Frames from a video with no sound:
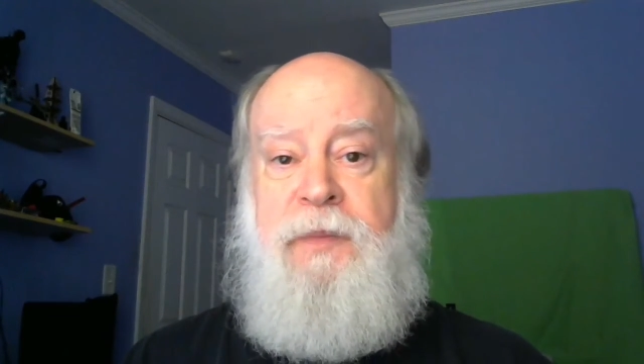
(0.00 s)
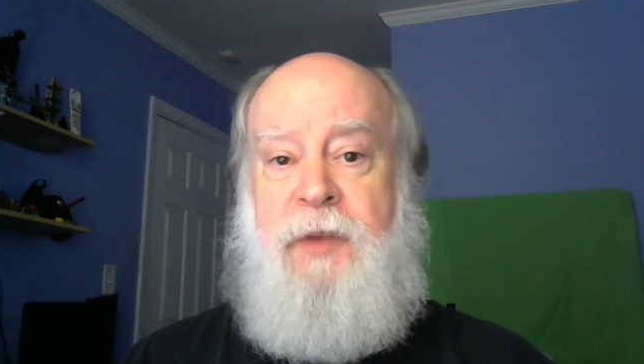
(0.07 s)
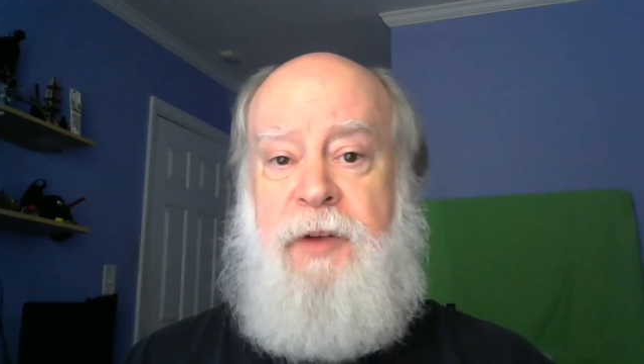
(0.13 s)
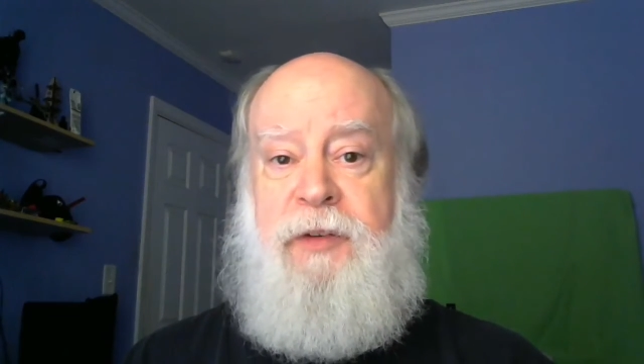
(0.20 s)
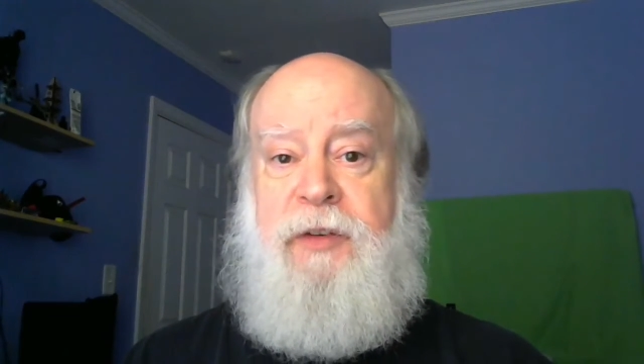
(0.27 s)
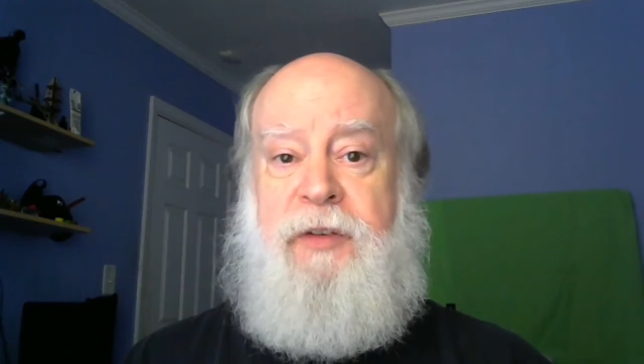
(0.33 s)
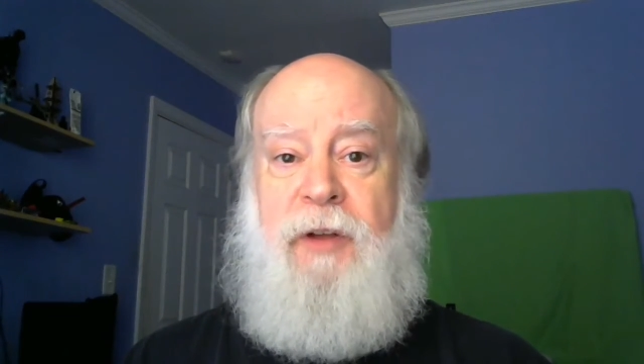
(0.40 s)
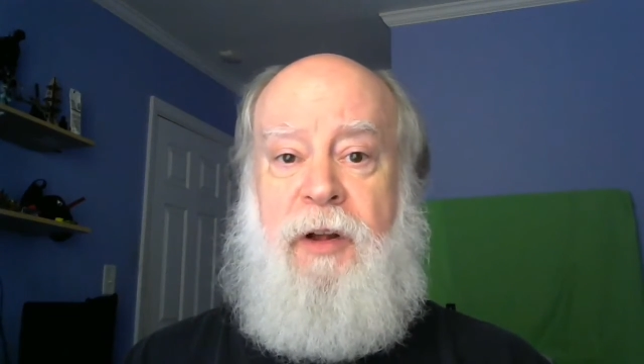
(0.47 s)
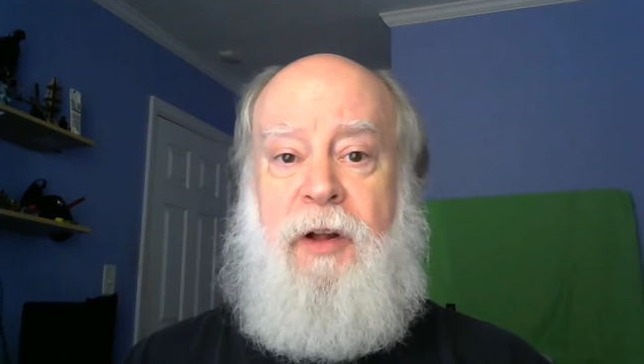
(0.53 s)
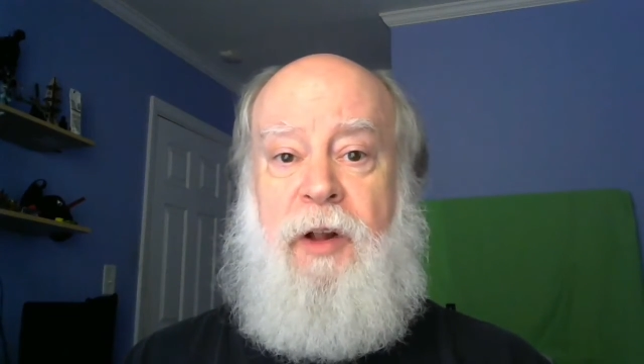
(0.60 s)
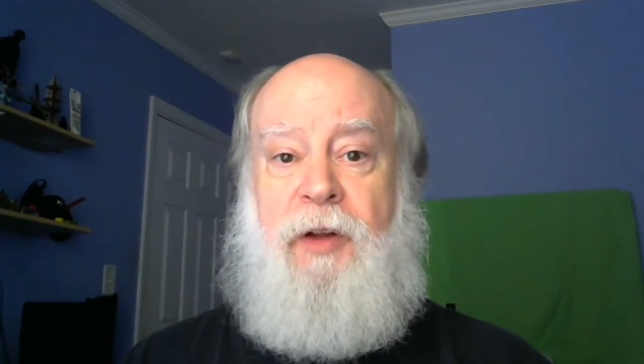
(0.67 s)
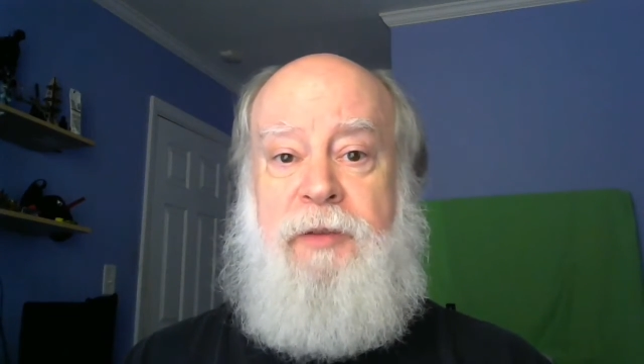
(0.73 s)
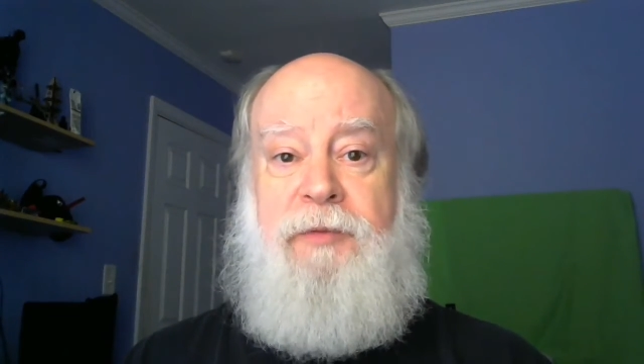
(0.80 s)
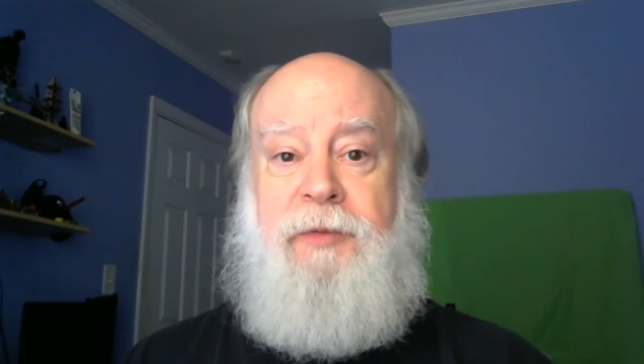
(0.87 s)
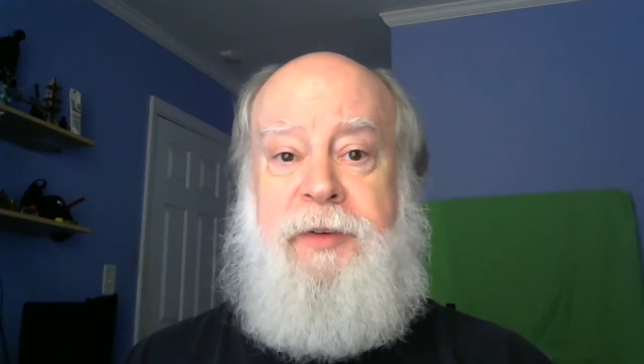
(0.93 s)
There's a star
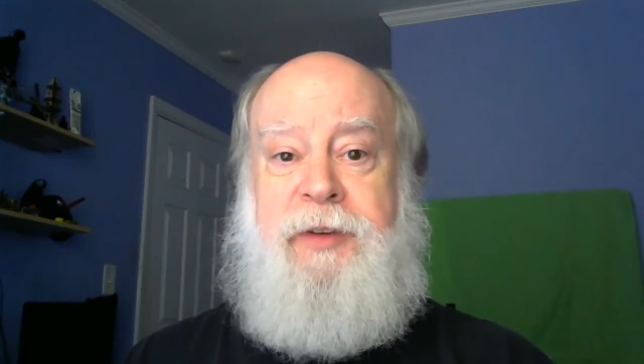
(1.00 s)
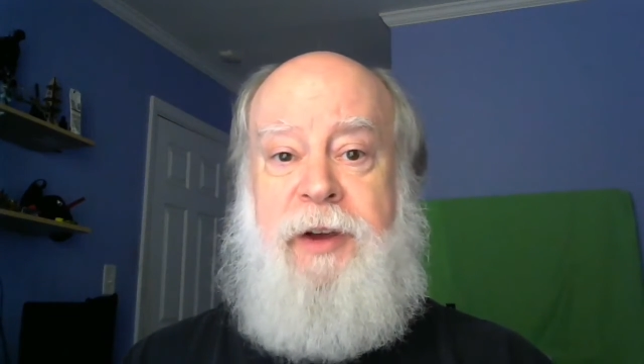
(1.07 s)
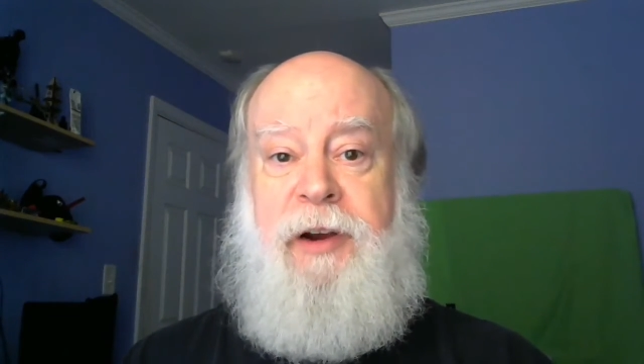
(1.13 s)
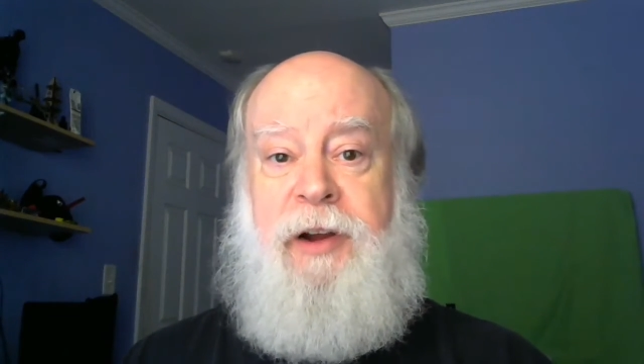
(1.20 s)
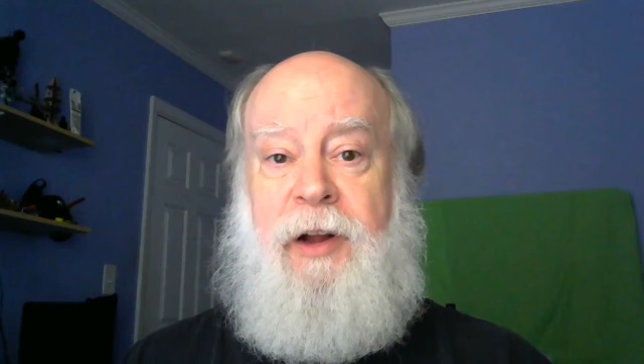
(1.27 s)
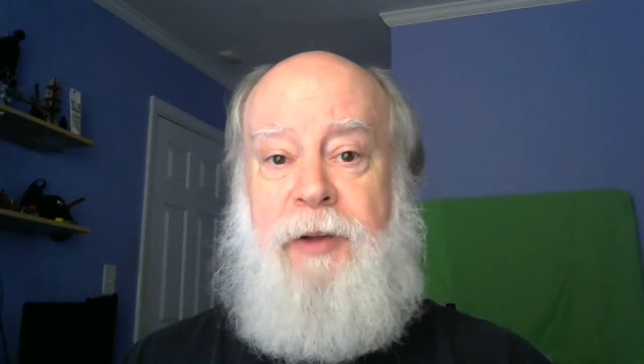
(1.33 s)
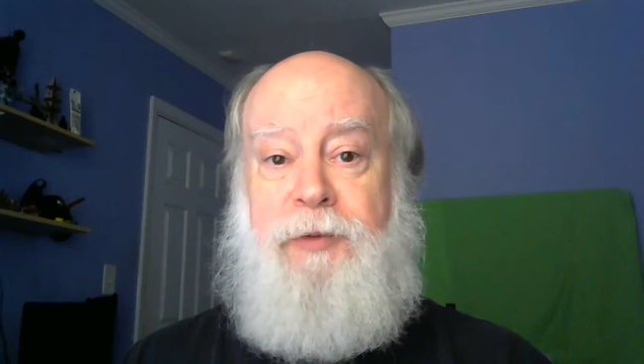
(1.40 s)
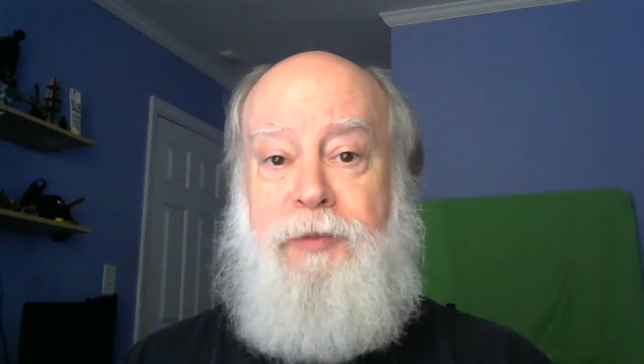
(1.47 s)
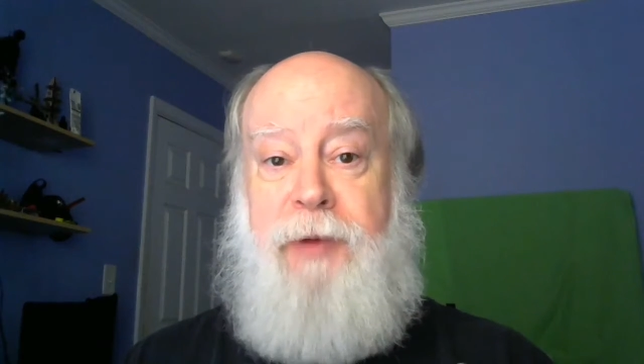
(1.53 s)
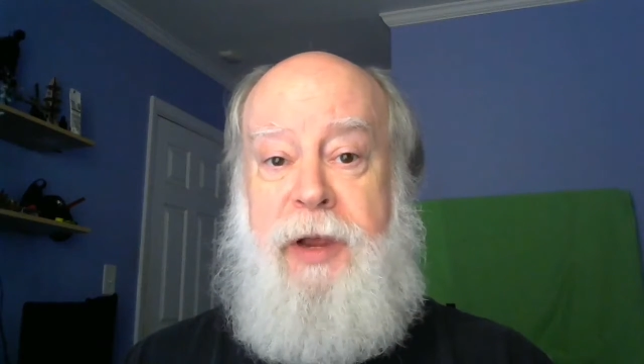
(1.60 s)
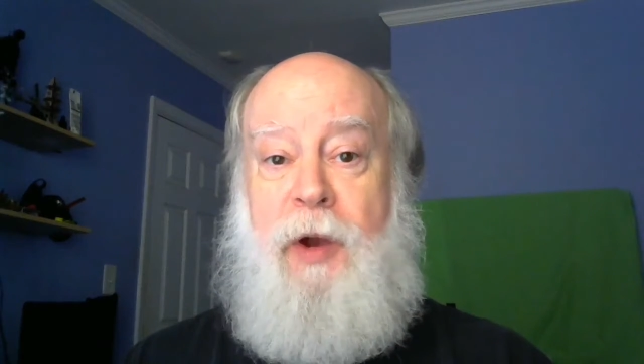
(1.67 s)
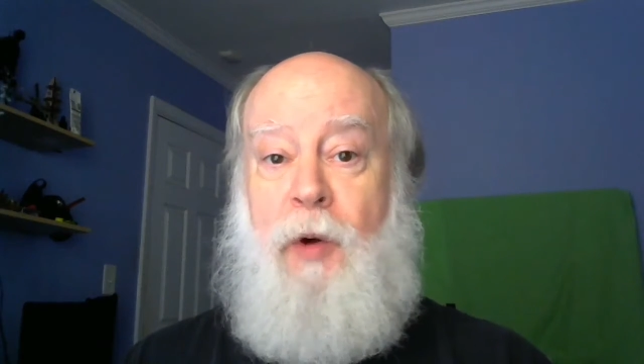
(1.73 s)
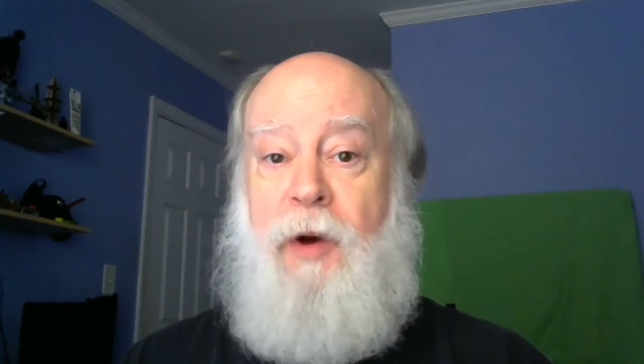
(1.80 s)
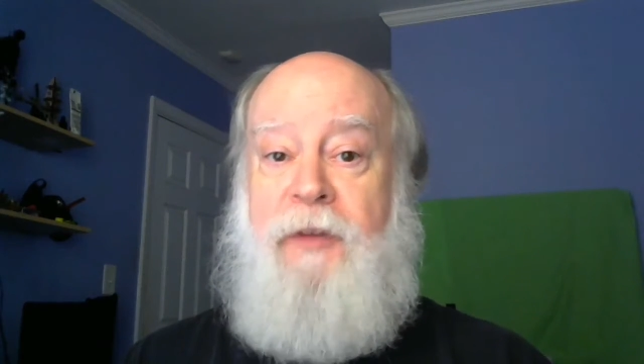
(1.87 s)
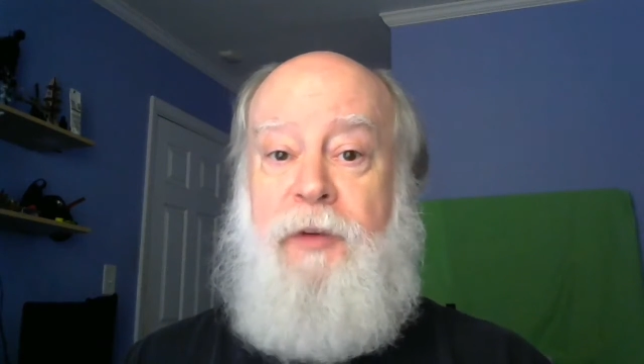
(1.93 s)
called Rigor